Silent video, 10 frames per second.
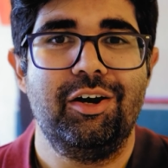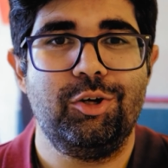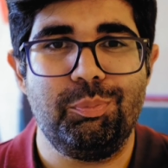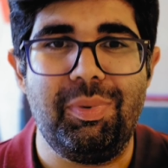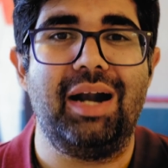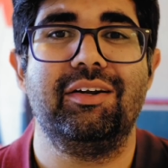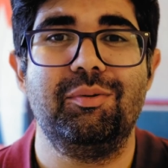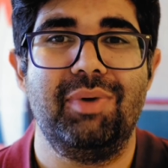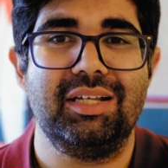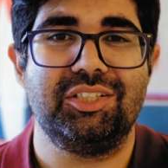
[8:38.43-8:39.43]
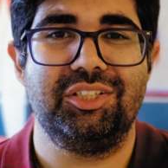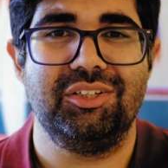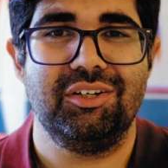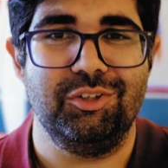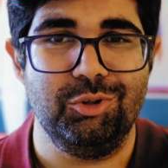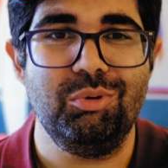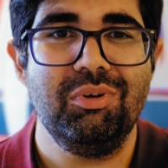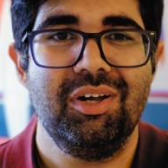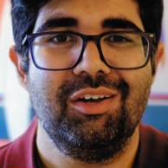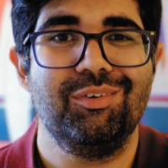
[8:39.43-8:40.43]
to pattern match
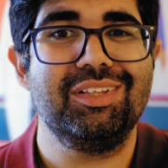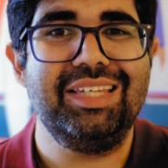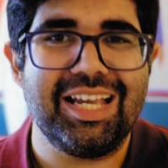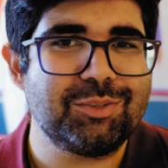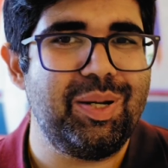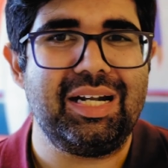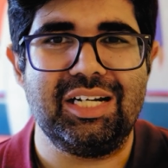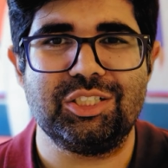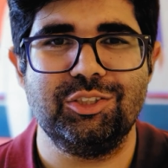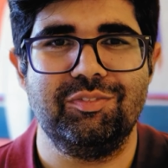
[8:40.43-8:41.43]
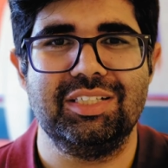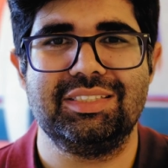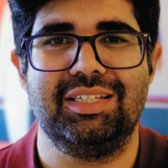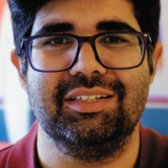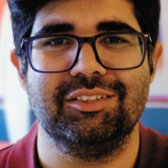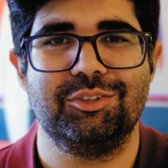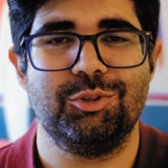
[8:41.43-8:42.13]
you with the expectations of the skills.